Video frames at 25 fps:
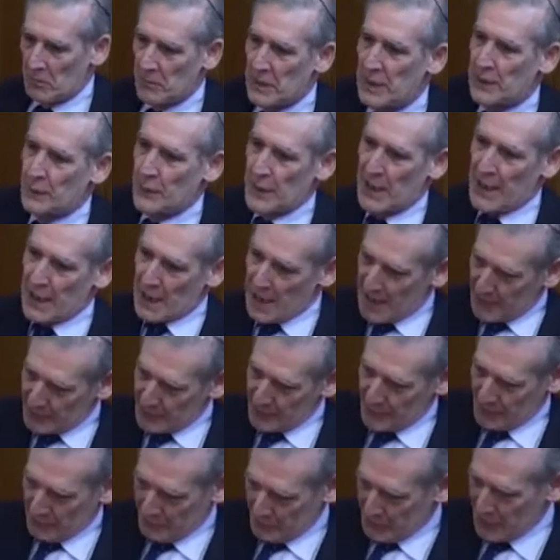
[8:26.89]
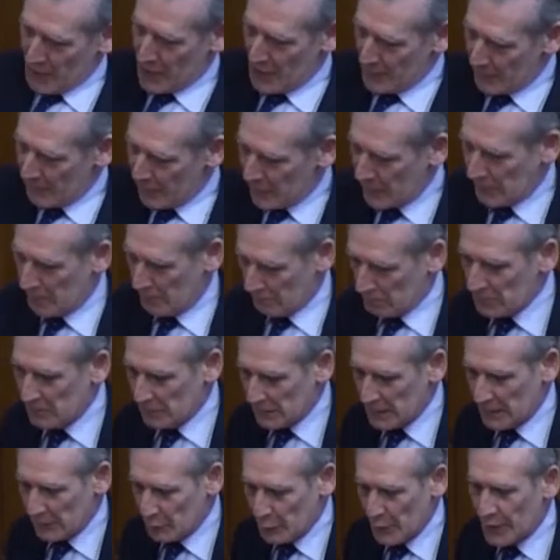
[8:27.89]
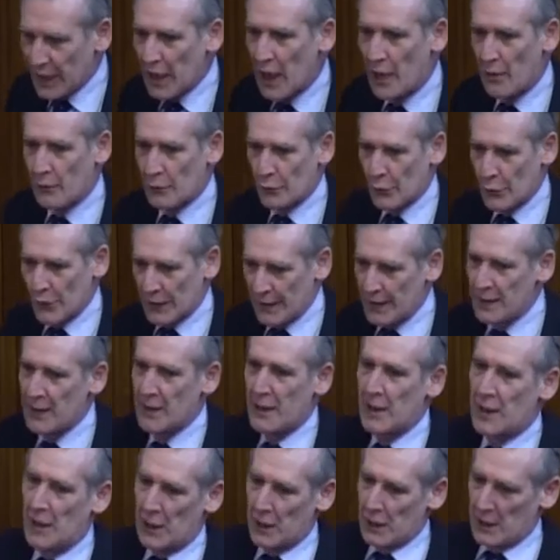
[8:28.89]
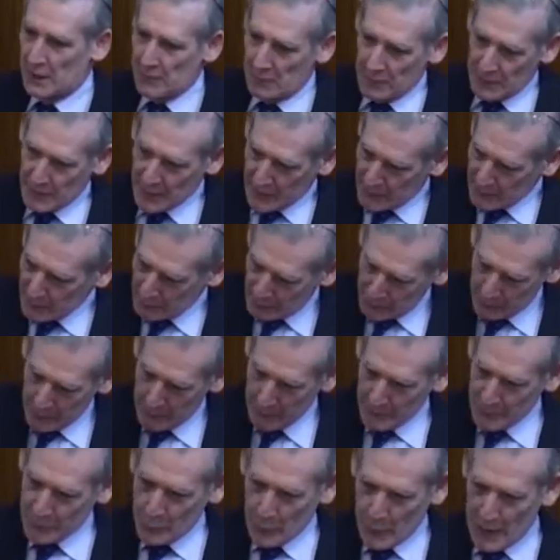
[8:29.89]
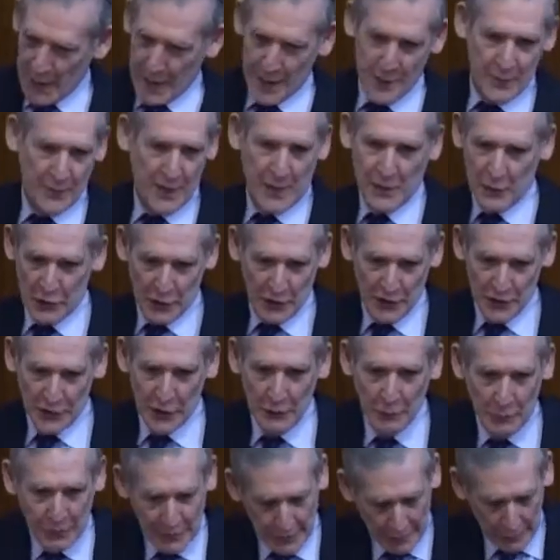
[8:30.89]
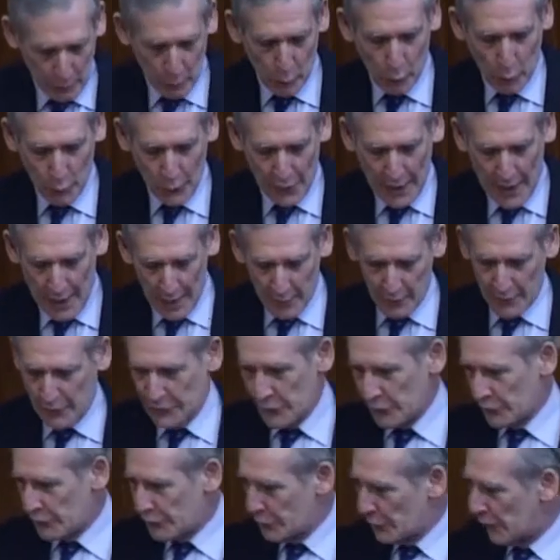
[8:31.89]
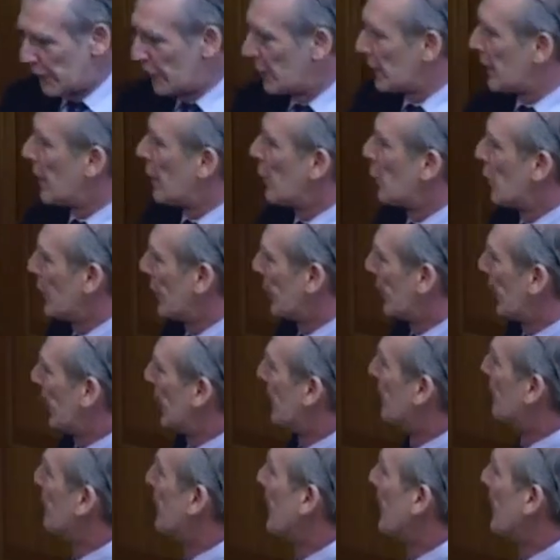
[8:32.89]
It then has the time for recovery. It then swims away and eventually it's completely worn out, then you just reel the whole thing in.